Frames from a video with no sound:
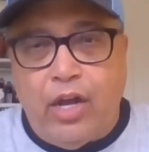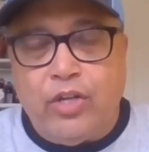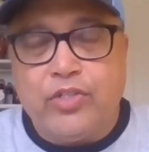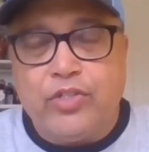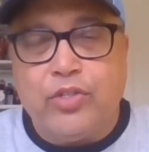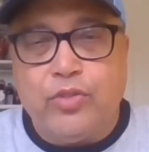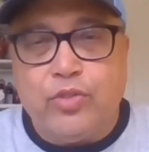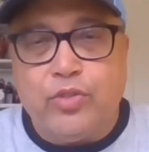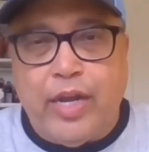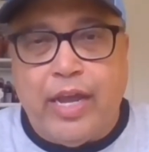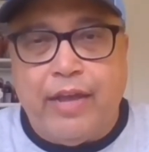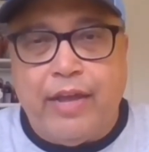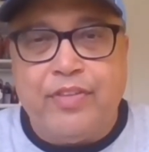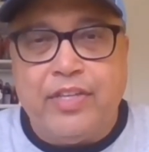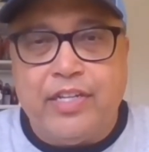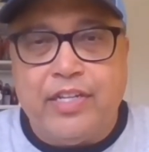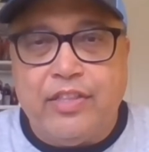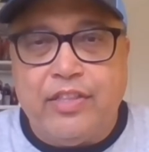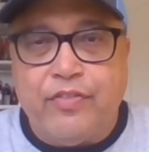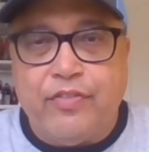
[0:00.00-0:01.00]
also
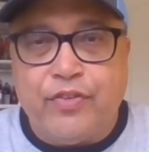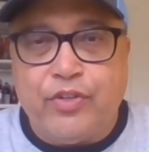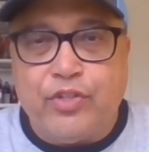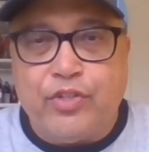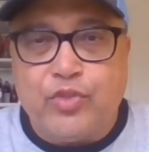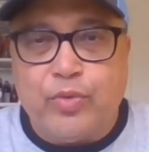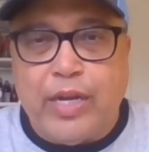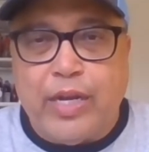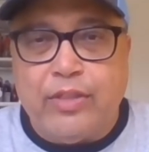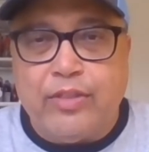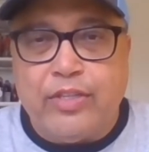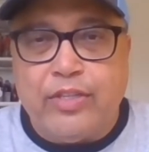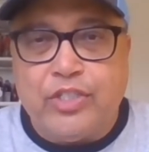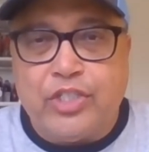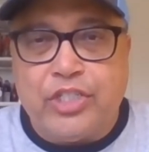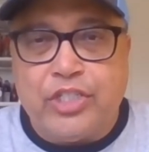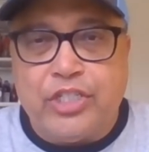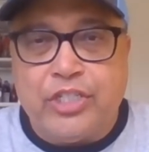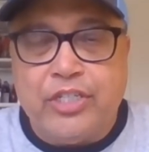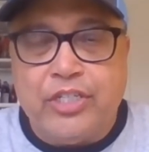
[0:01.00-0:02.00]
drafted in the first round
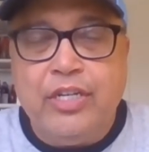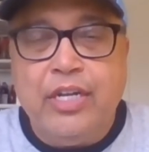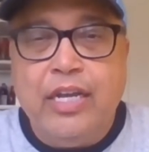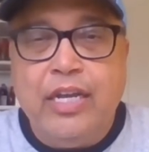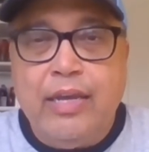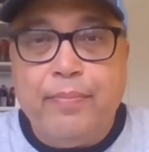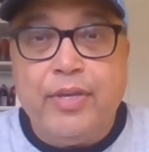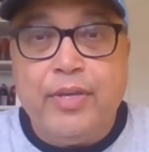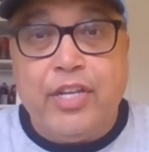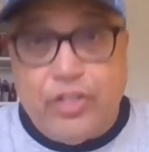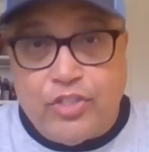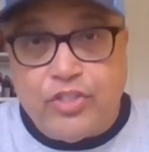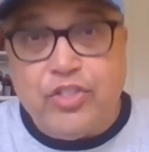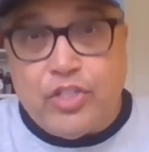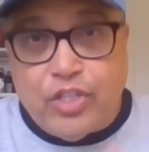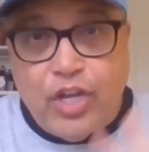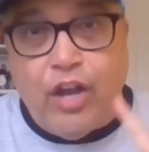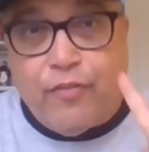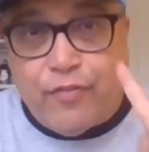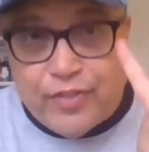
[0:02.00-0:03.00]
this year because
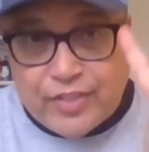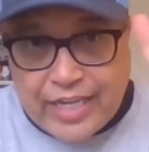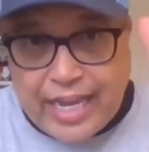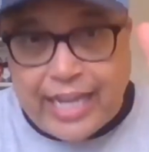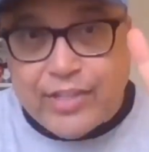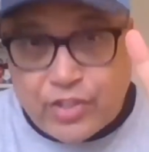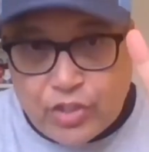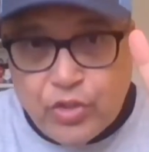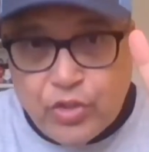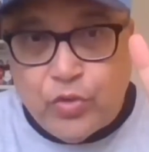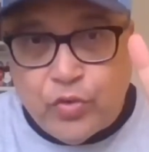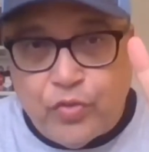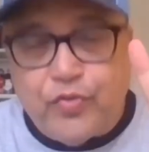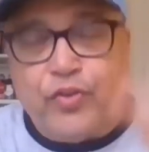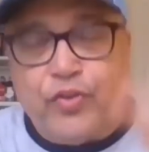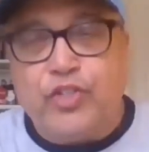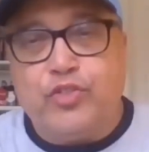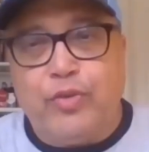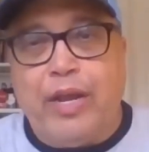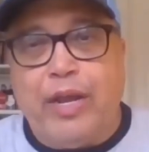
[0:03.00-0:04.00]
the Dolphins had two
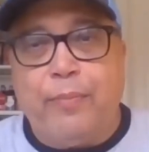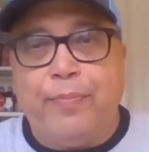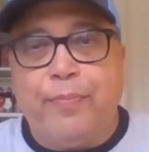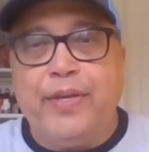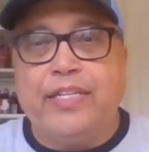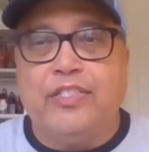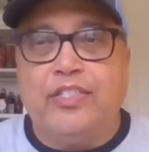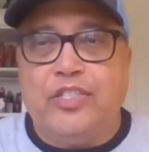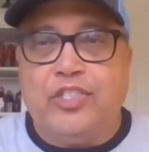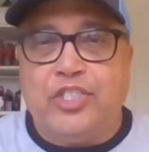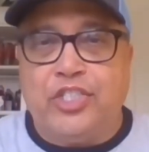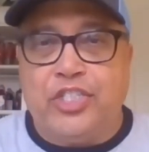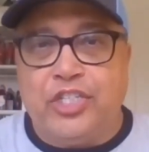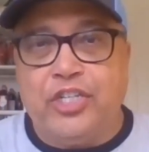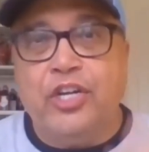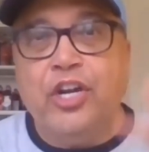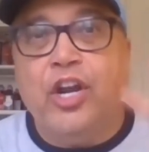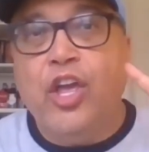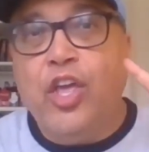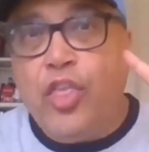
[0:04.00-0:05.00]
first round picks this
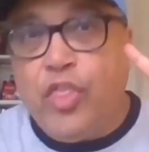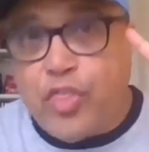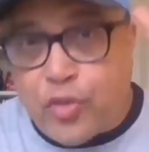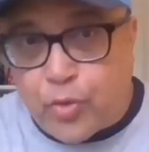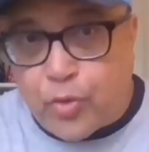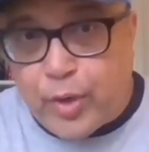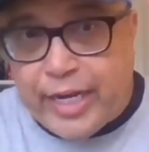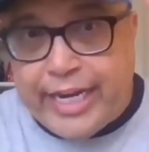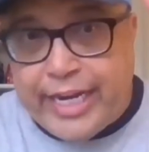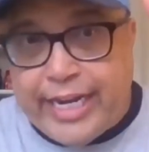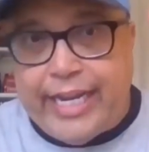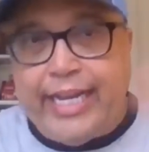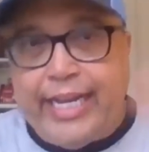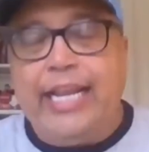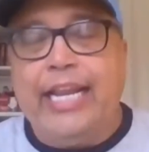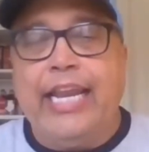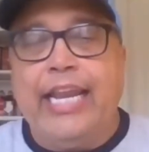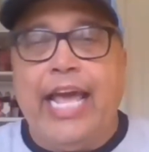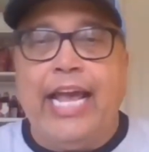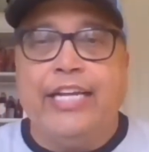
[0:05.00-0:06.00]
year,
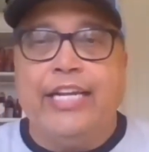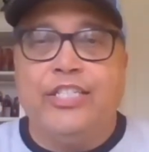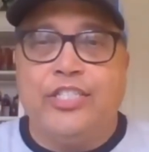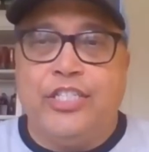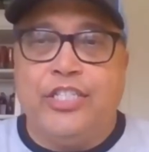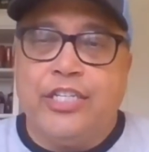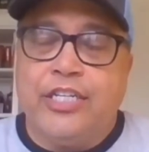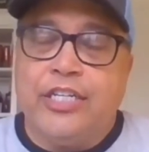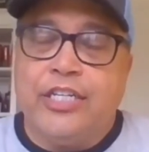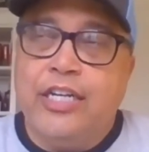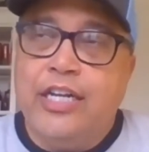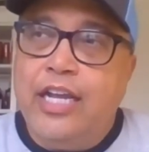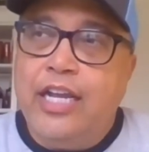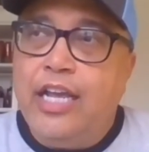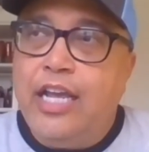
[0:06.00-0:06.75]
three last year.